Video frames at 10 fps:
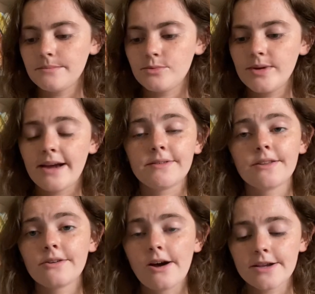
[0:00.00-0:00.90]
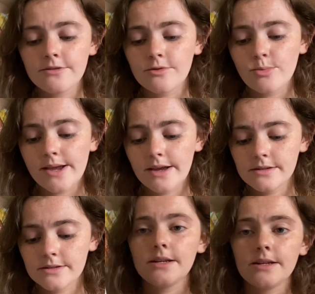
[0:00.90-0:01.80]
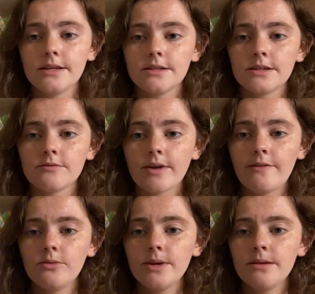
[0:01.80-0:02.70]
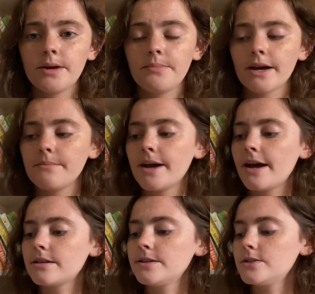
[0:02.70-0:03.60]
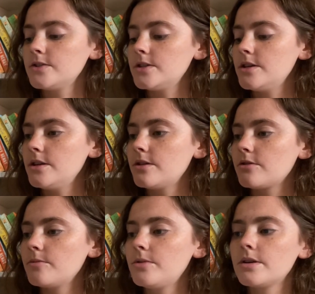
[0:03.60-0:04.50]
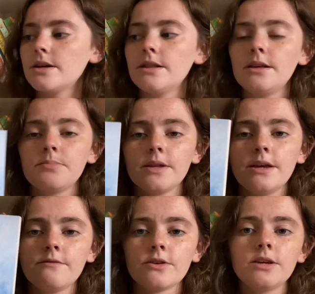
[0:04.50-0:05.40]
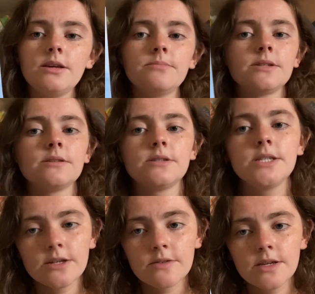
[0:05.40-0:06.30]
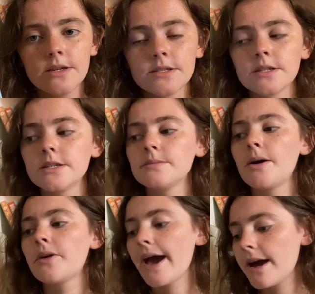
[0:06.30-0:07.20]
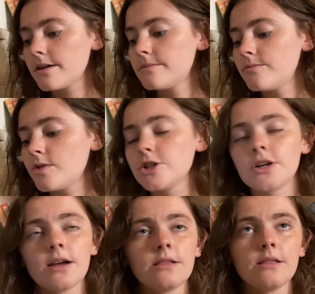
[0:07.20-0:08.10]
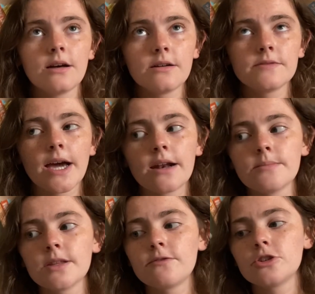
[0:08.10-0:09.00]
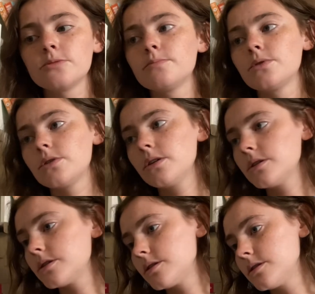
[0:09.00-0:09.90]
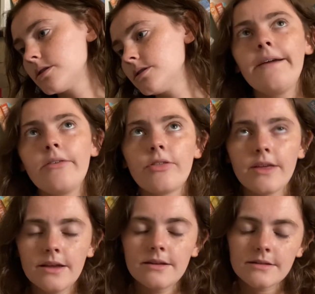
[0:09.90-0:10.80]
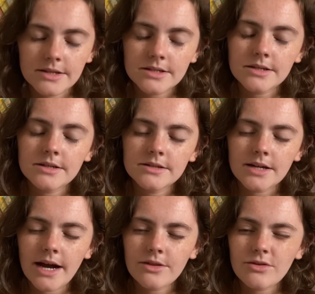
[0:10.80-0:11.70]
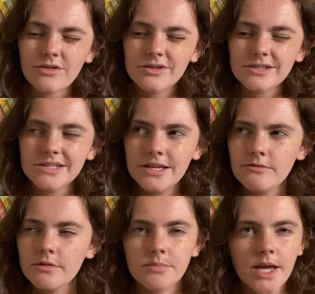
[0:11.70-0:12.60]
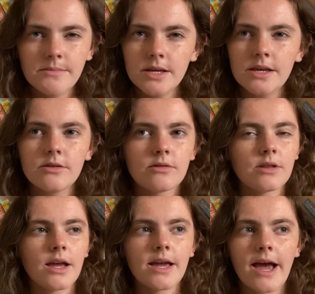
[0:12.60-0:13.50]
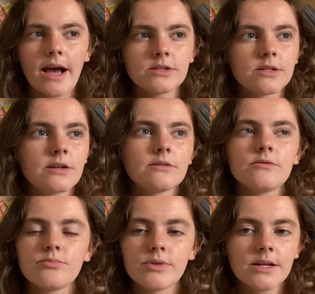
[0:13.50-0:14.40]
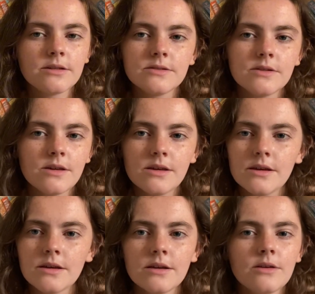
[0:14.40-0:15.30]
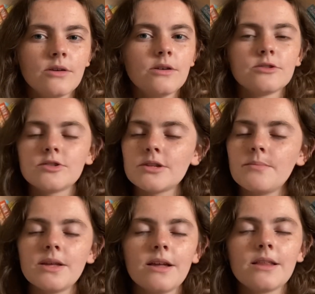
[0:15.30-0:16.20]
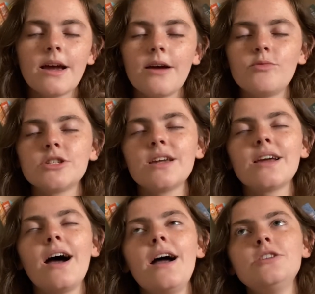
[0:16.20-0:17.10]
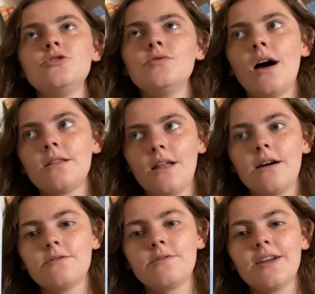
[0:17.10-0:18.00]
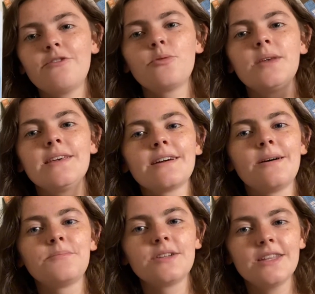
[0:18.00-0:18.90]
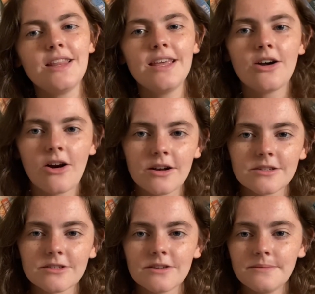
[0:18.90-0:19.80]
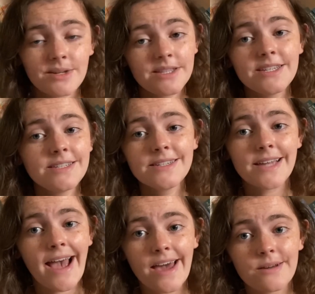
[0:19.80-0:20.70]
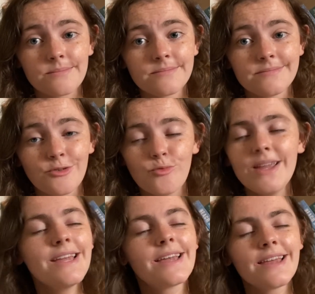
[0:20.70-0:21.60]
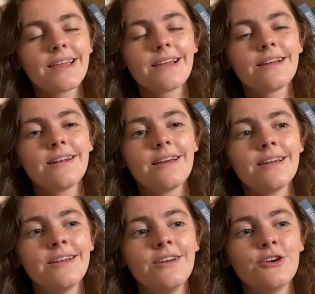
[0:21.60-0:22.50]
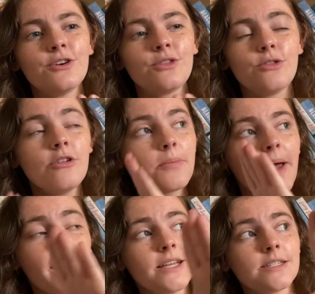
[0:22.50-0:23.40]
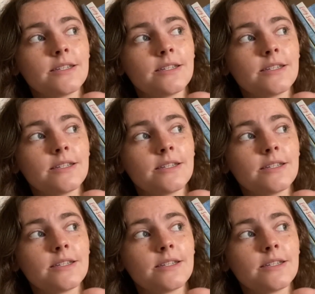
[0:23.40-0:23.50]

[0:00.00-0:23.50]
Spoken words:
We have another hockey romance, is Unravel Me by Becca Mack. This is the third book in the Playing for Keeps series. This is about Adam, which I loved Adam in the first book. I think this is either secret baby or like accidental pregnancy, something like that, which like I do not love, if we're being completely honest. But this is Adam. We can look past